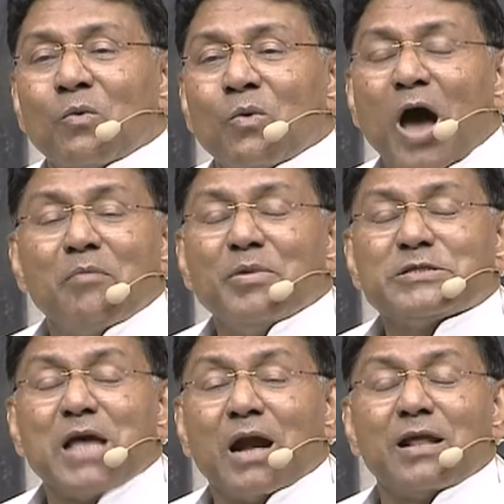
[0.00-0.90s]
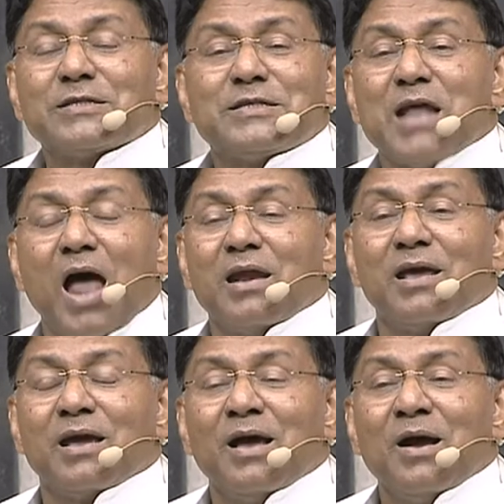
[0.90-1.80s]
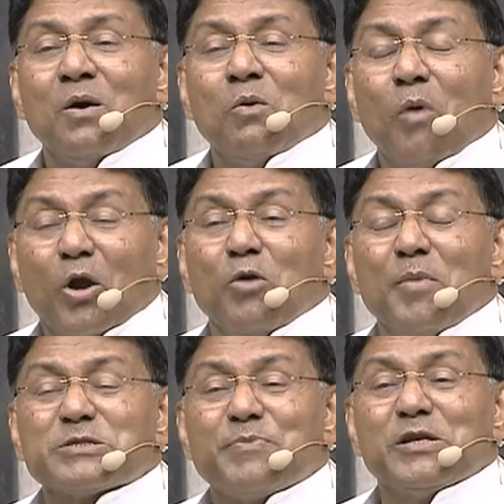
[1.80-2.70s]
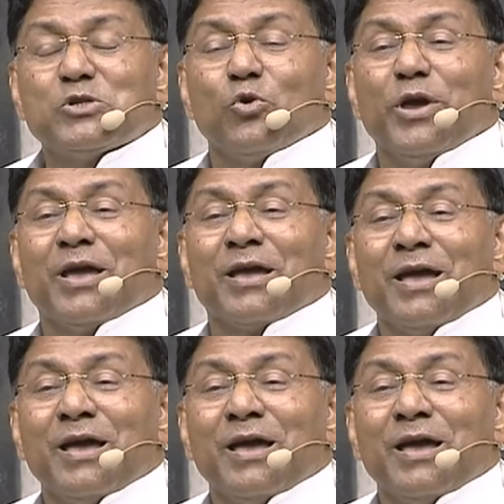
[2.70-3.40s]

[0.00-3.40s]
and misunderstanding, what you must be doing